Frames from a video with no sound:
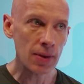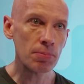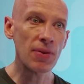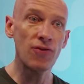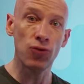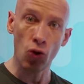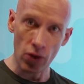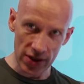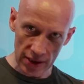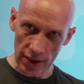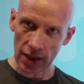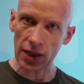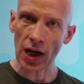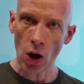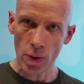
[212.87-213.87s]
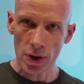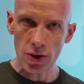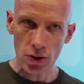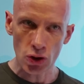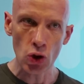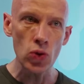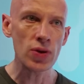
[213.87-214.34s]
before it's going to go
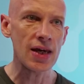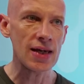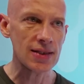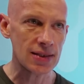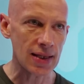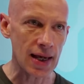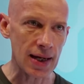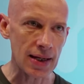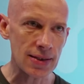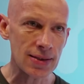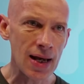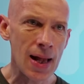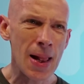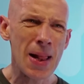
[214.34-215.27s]
and do these things?